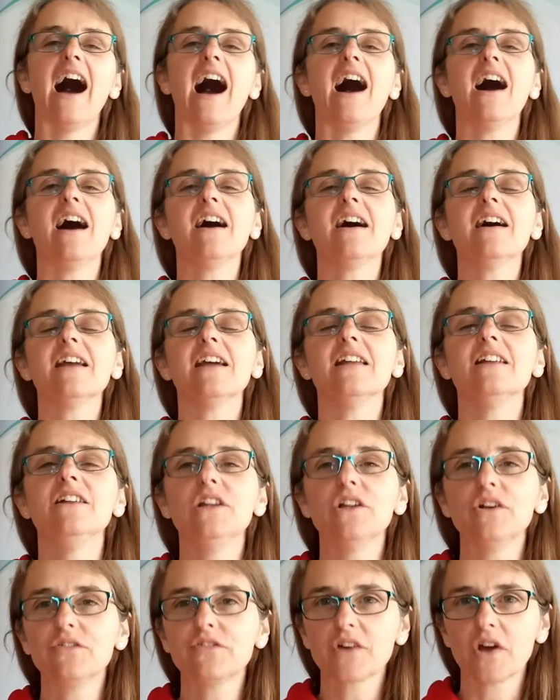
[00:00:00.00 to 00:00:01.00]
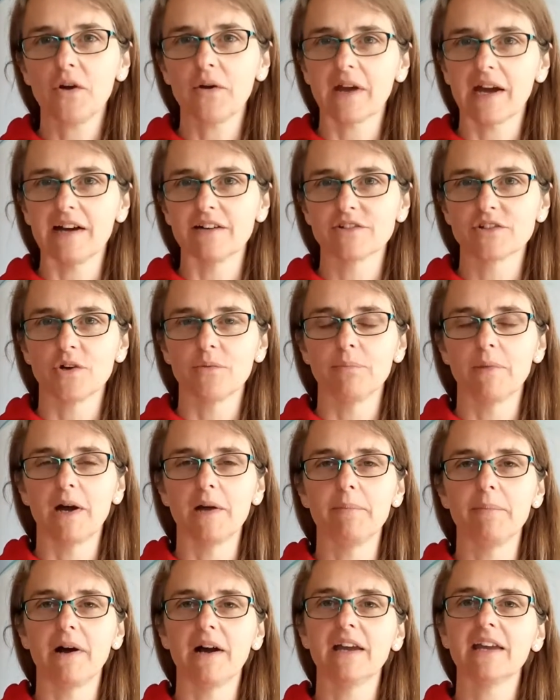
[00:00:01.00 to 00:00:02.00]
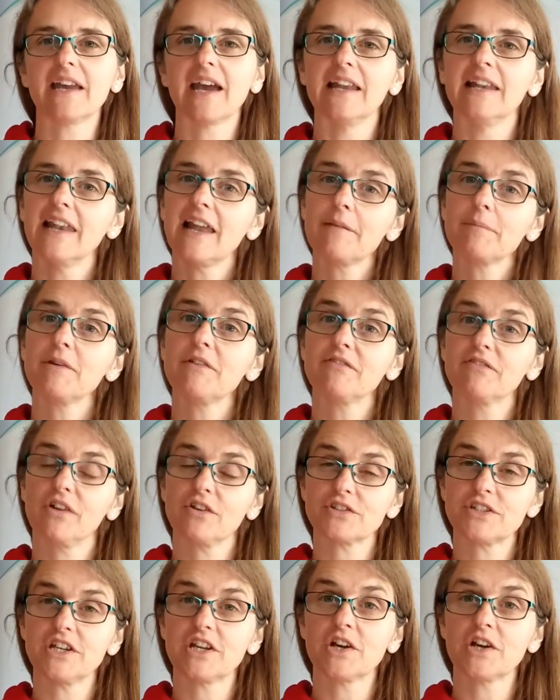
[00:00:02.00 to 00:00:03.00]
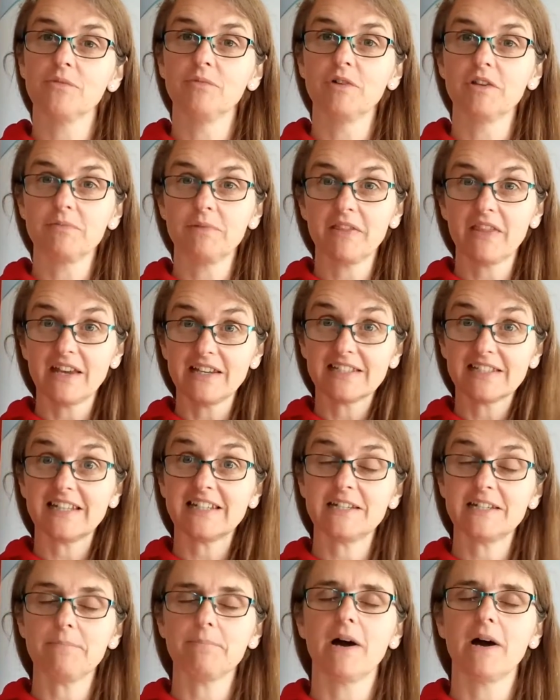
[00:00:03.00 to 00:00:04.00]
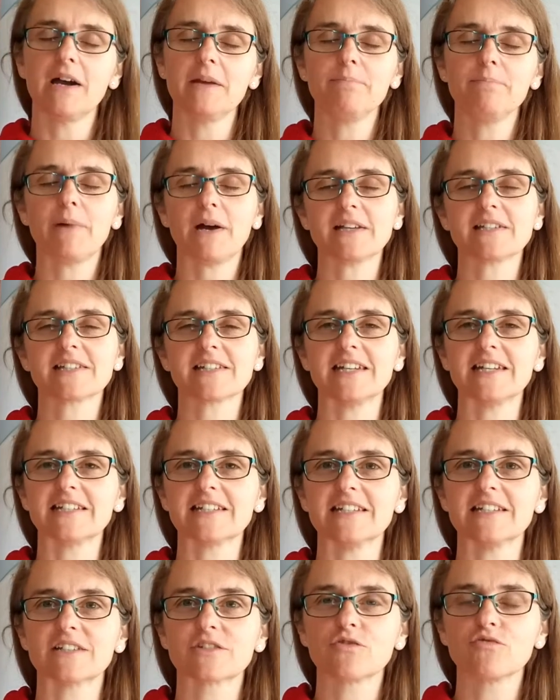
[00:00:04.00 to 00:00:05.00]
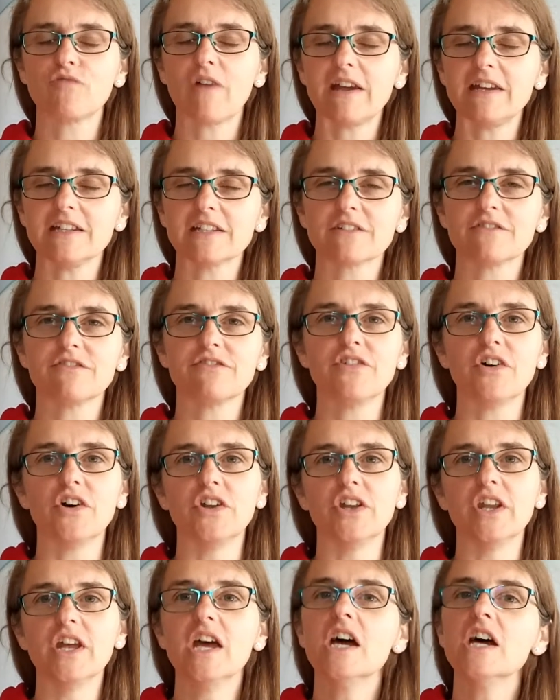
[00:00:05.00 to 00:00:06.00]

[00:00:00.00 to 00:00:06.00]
I love going out on my bike and Lamby and Flossie come with me. They sit in my basket. It's great fun.